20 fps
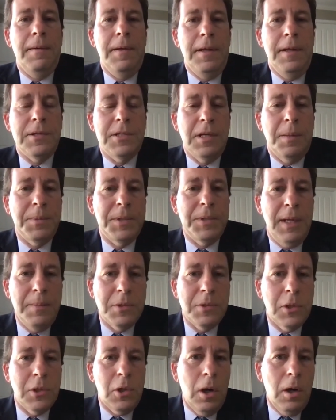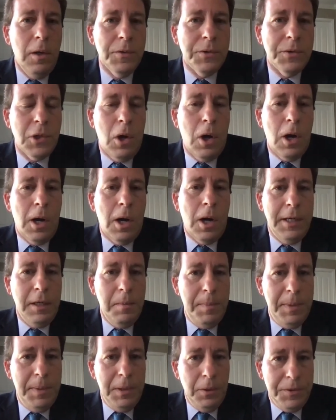It's sometimes called talking
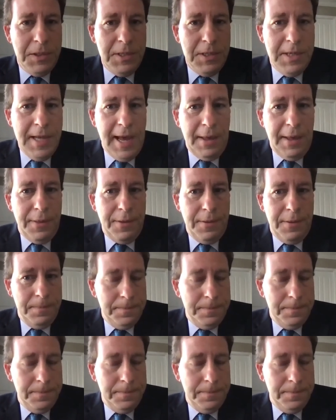a bill to death.